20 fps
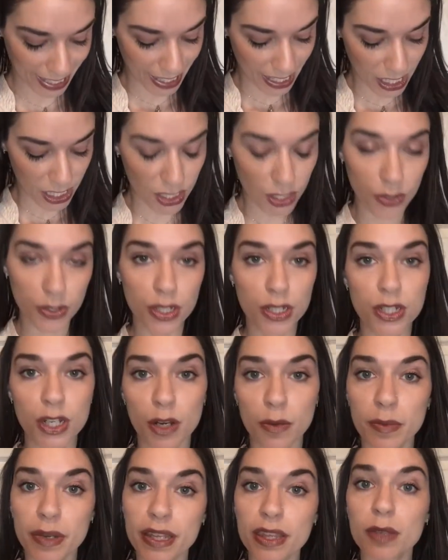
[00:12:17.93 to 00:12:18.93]
So
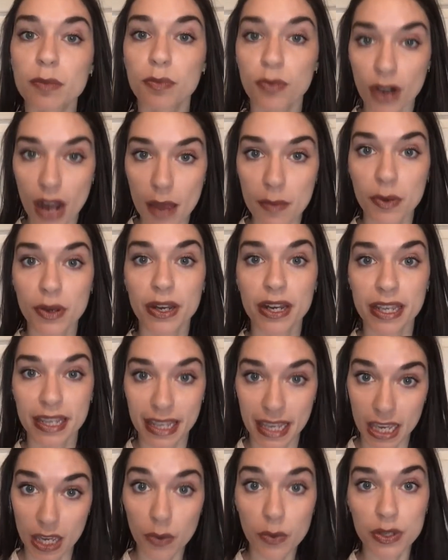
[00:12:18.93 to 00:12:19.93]
determining the primary
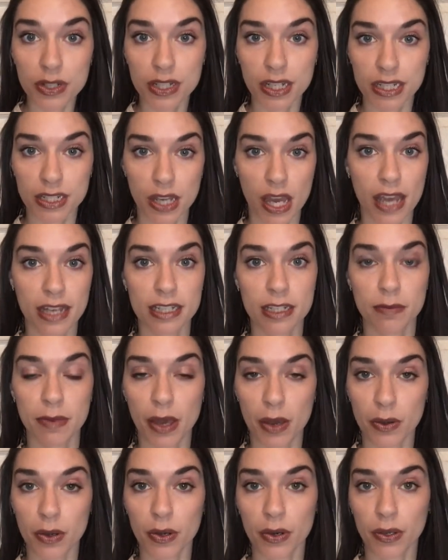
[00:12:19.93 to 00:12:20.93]
key, which I talked
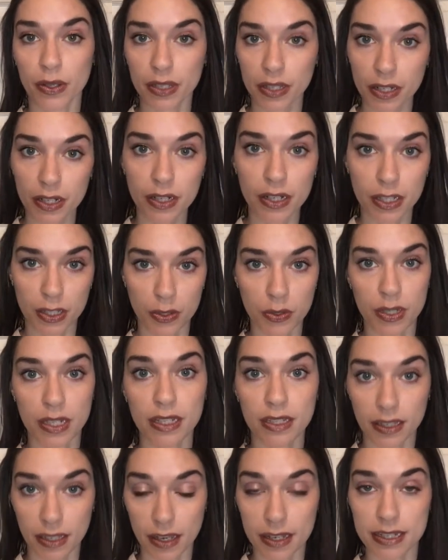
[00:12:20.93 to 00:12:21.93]
about earlier, it
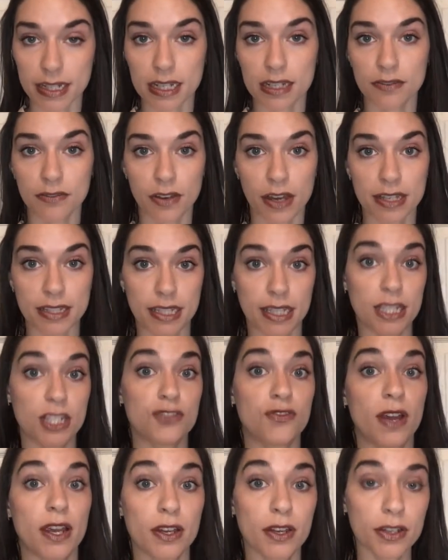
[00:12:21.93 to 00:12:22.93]
uniquely identifies each
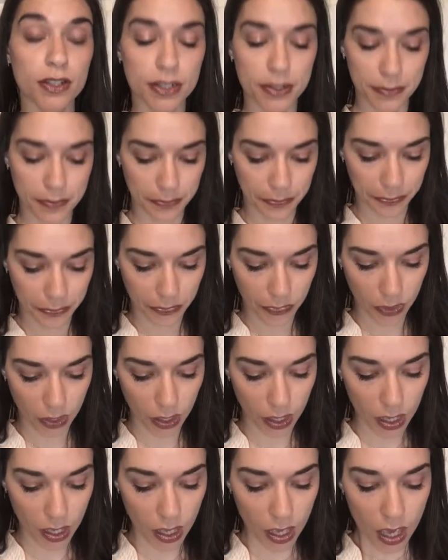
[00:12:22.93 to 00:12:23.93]
record.
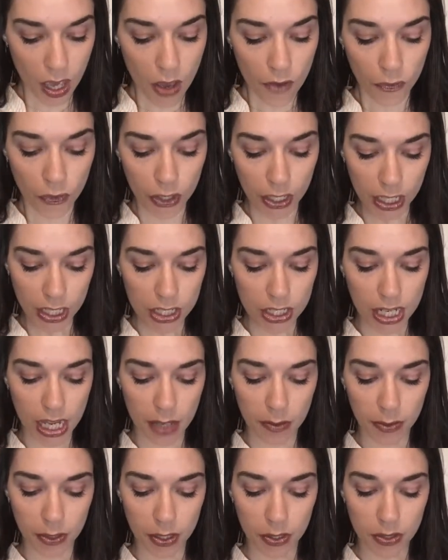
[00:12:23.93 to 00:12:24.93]
For each
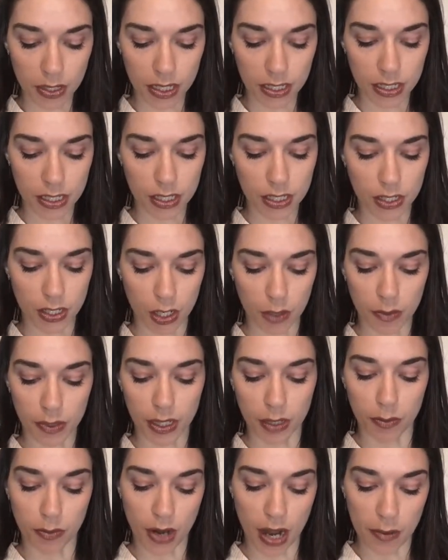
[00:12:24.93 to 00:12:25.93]
table, you need to determine
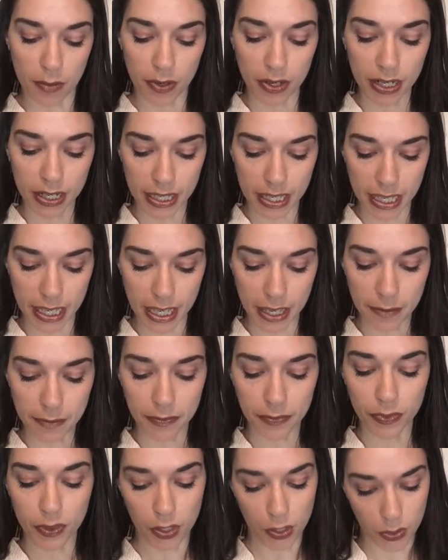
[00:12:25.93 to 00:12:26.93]
the primary key,
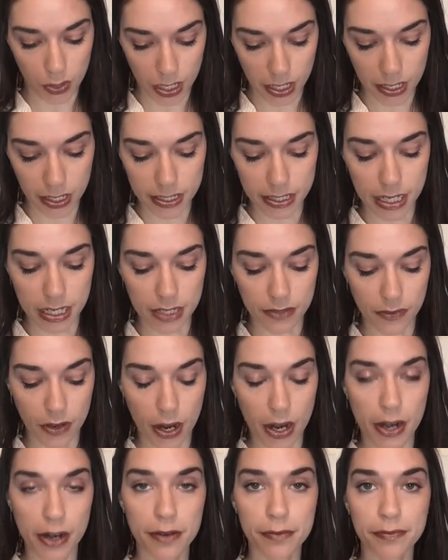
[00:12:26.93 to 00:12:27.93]
the unique
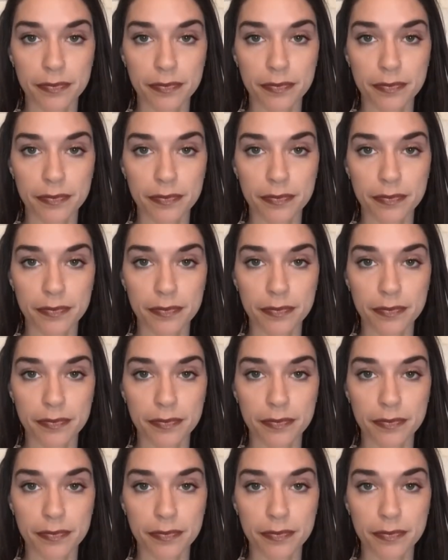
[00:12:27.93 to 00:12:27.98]
identifier.